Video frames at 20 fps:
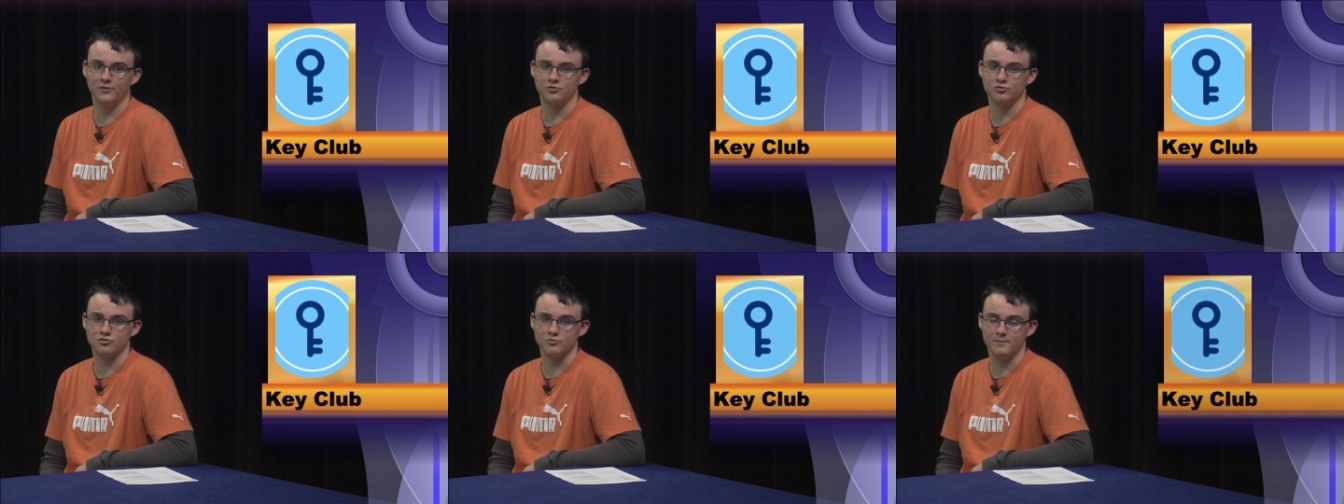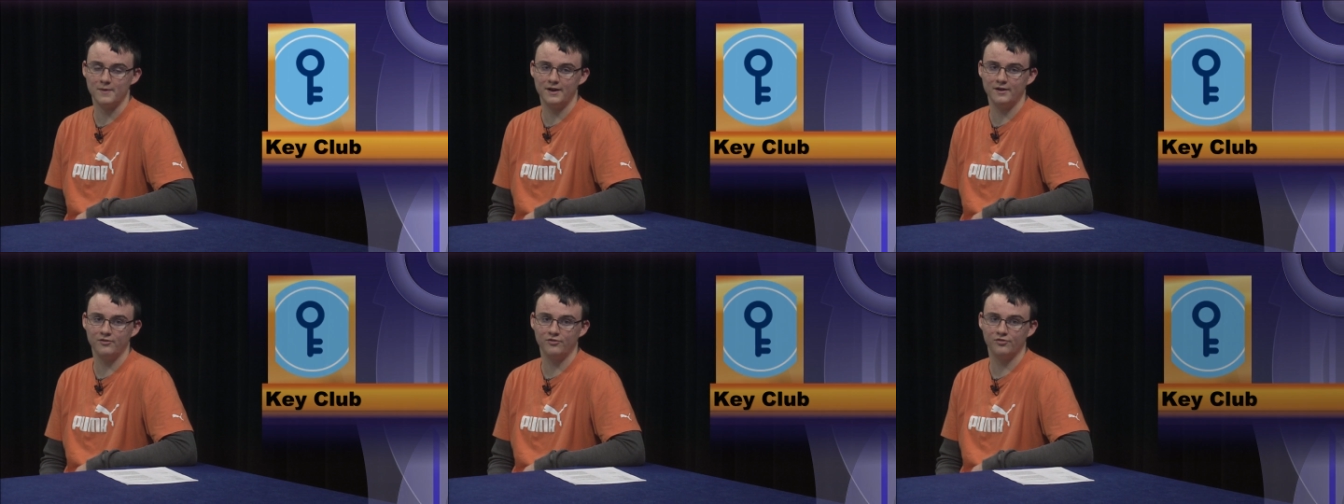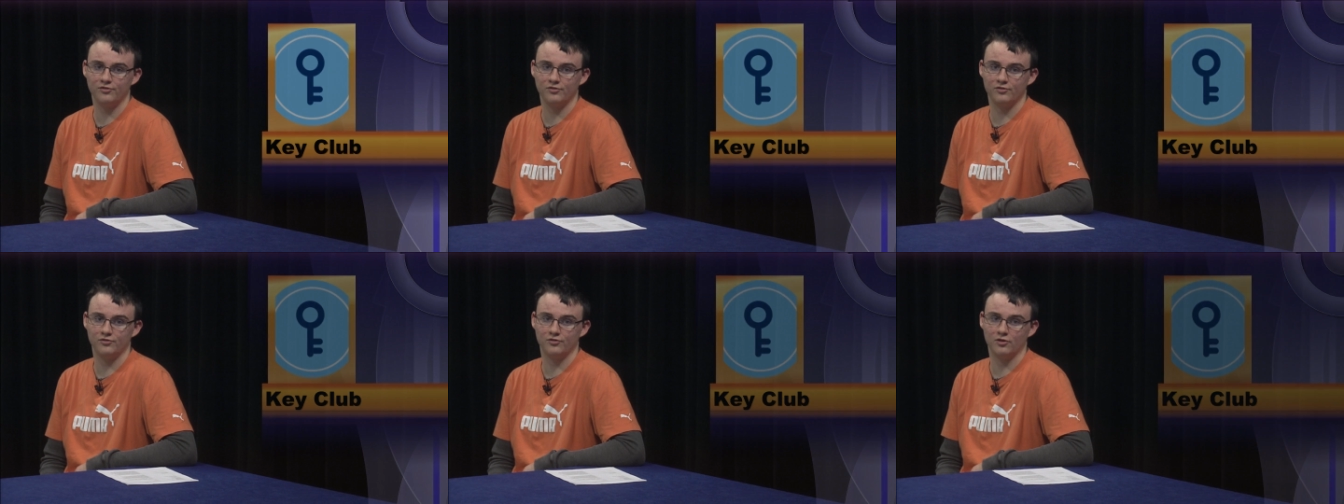the tremendous
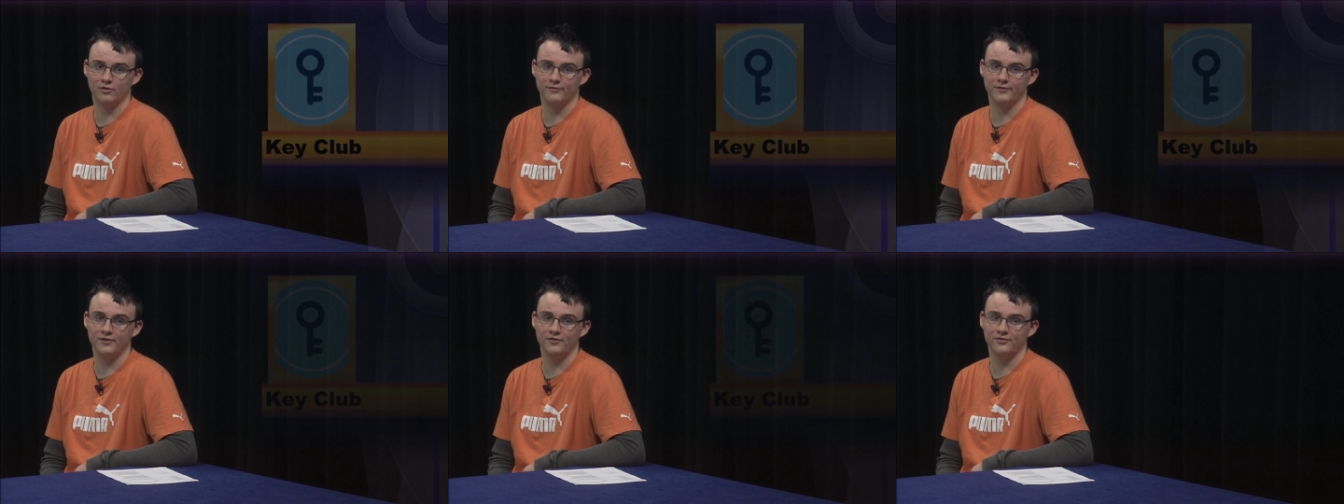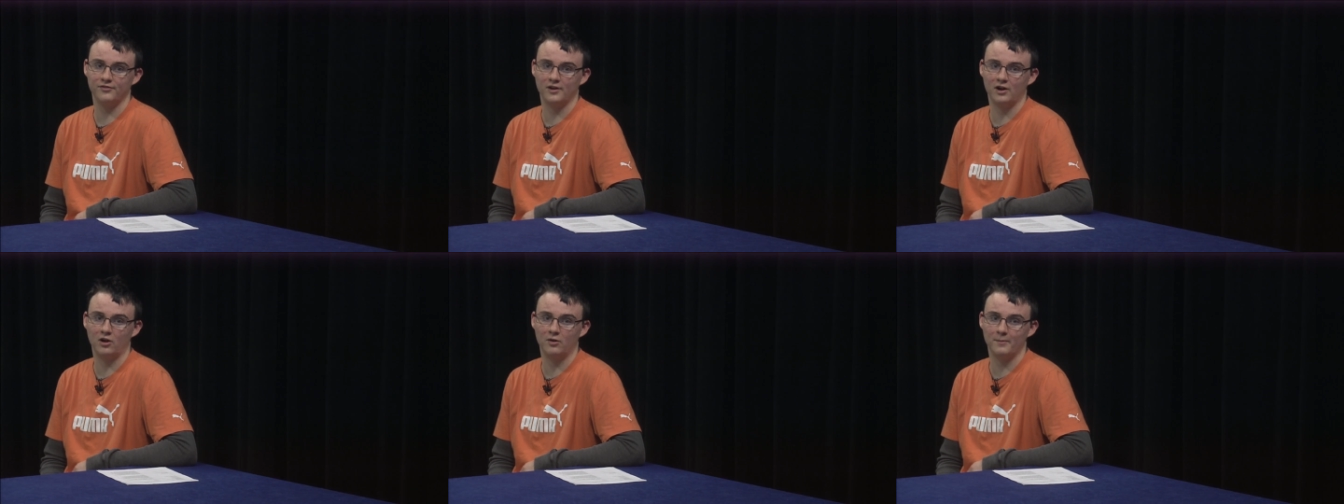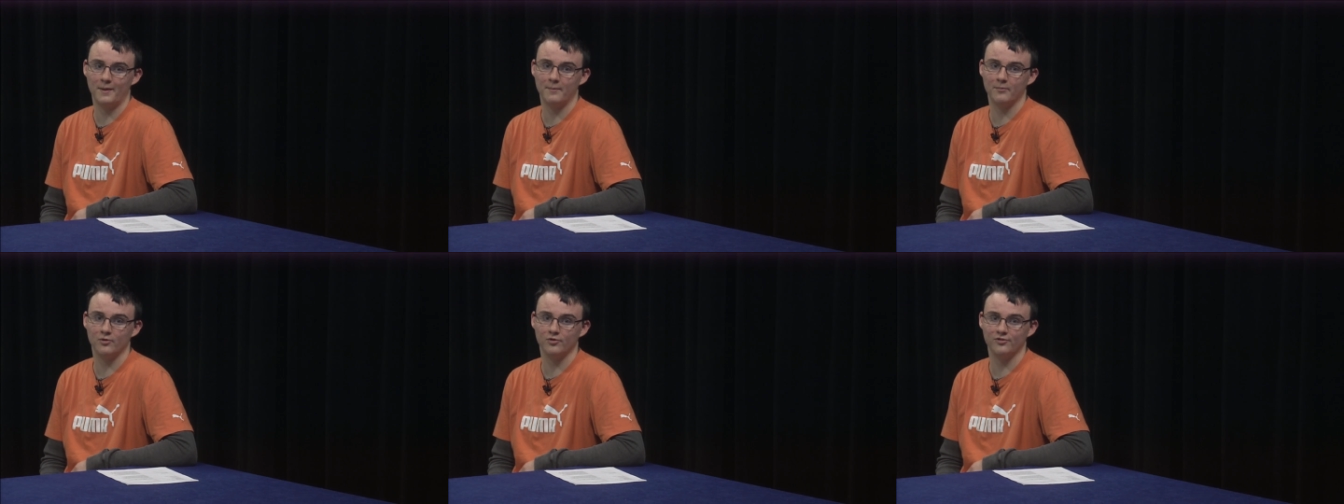service that all
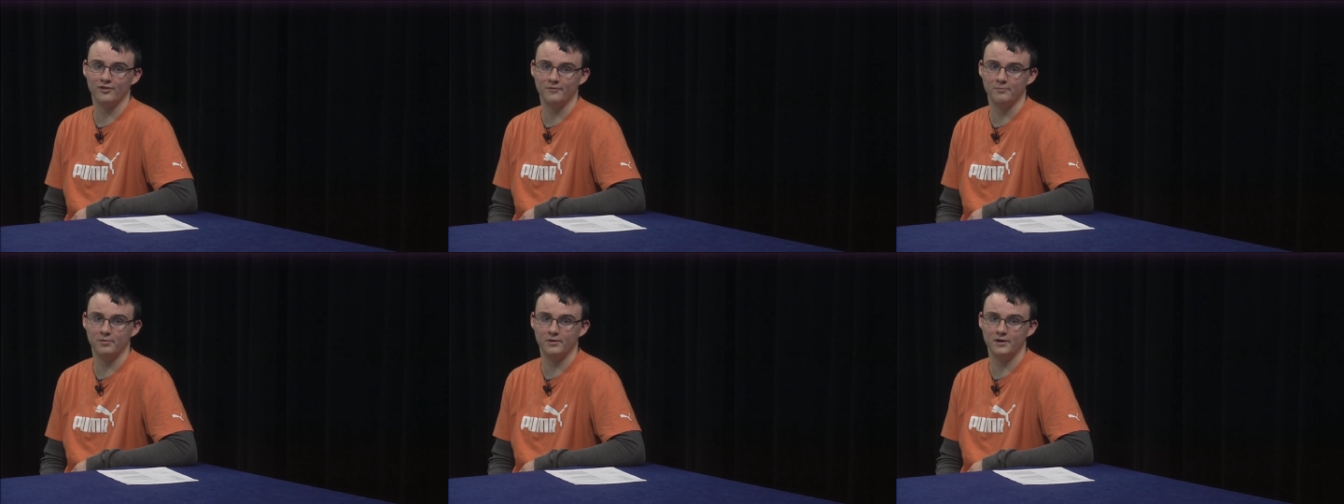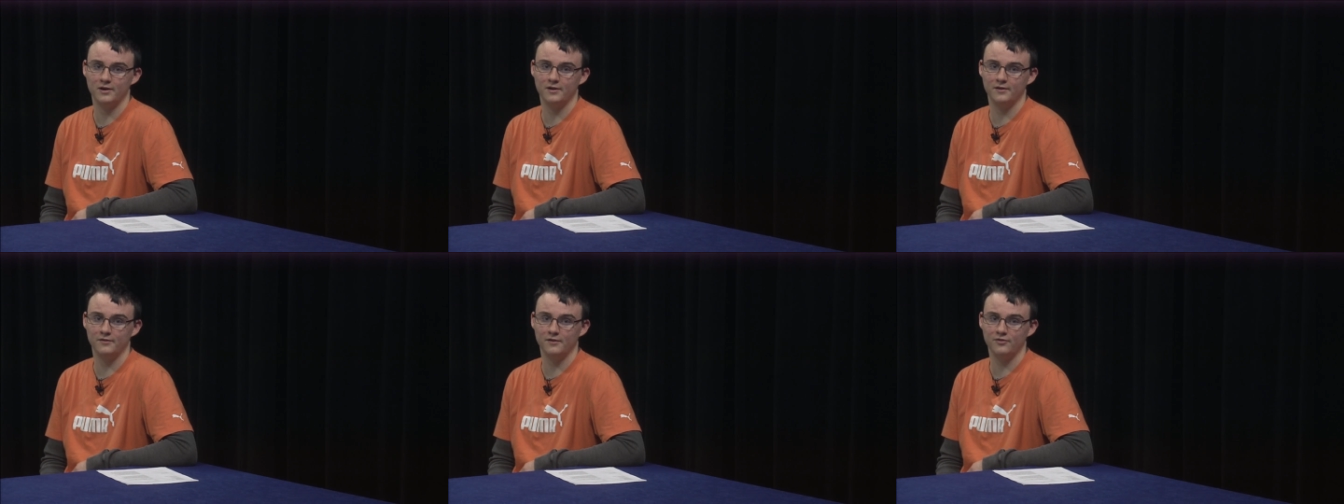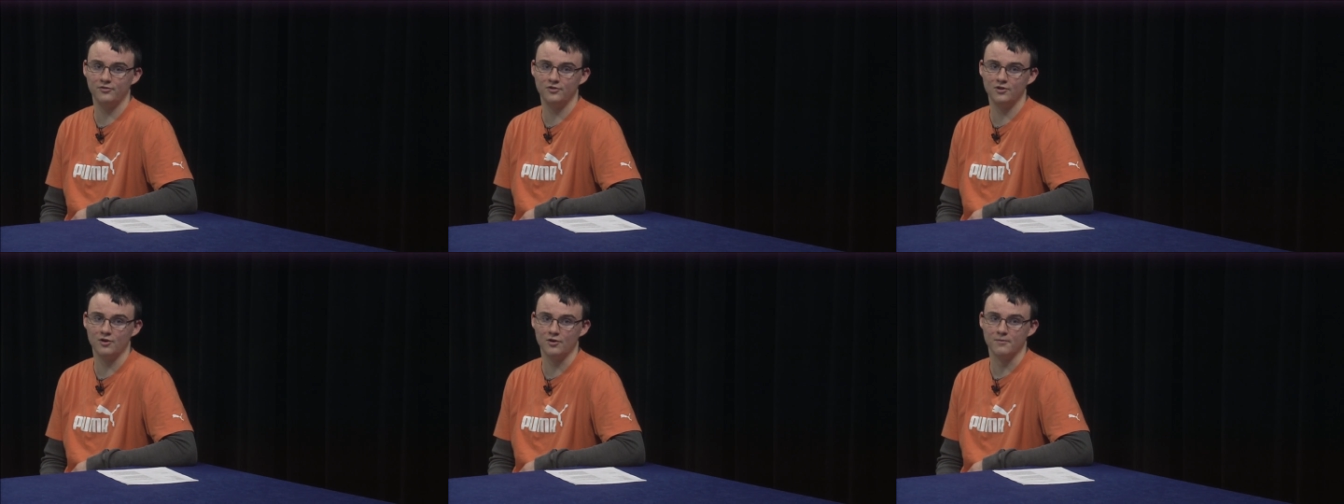members have put in
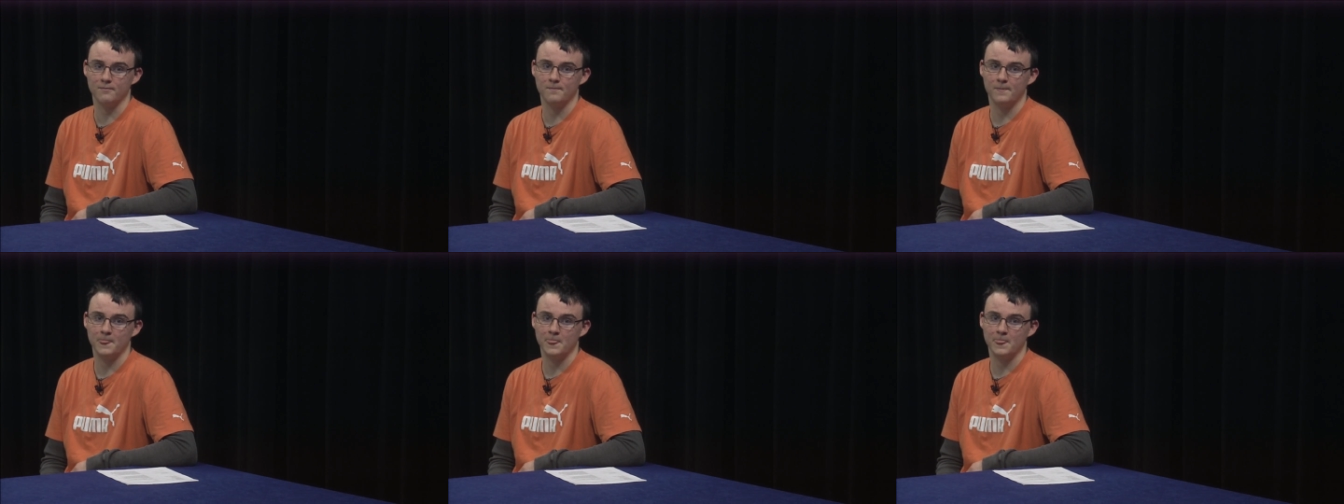this year.